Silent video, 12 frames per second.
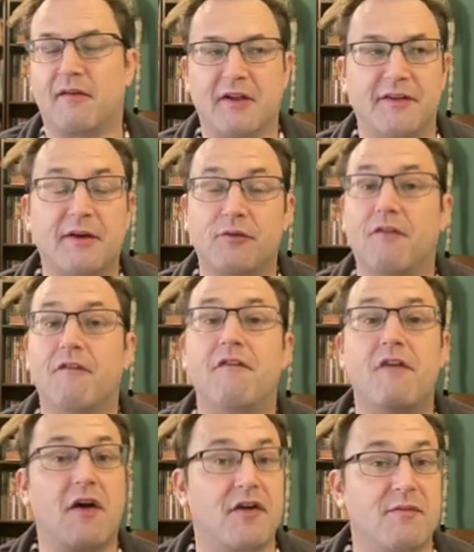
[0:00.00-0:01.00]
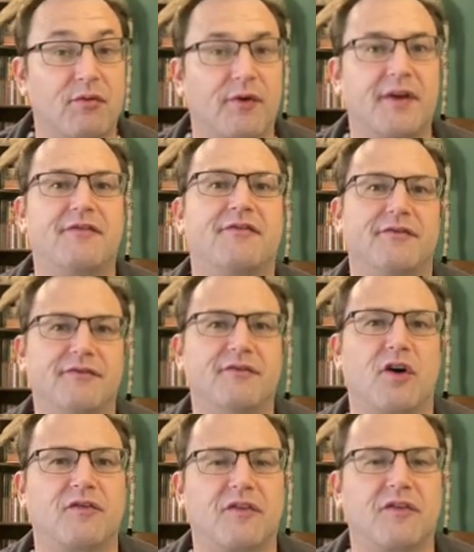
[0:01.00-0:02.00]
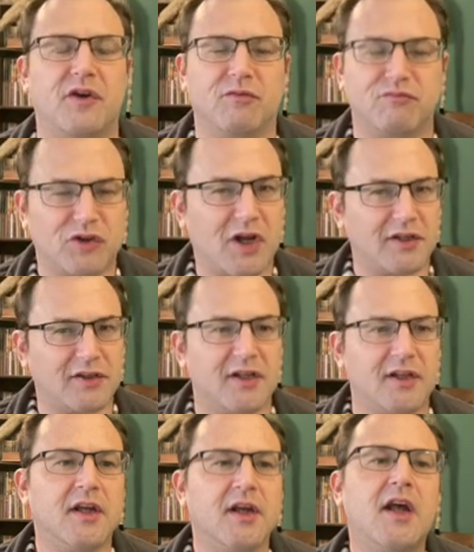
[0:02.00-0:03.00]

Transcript: I realize that was a very brief overview. We're not done.